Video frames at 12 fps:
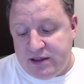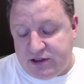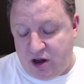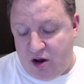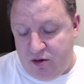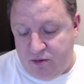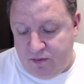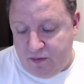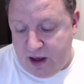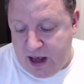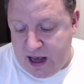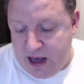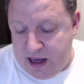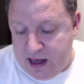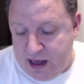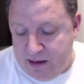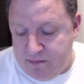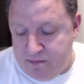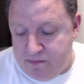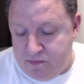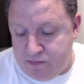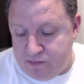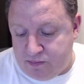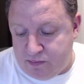So
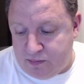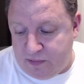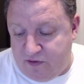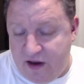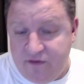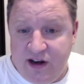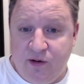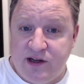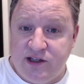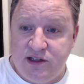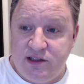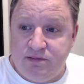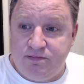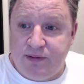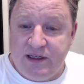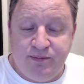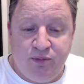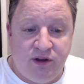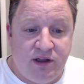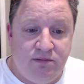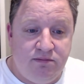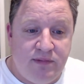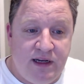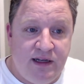if you have any questions, please put
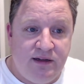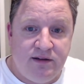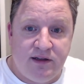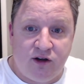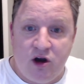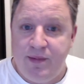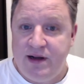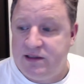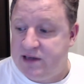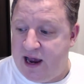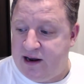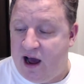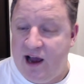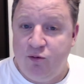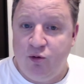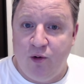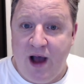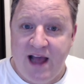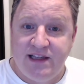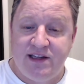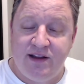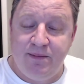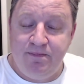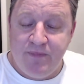them in the comments and I will
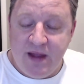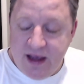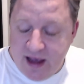answer them.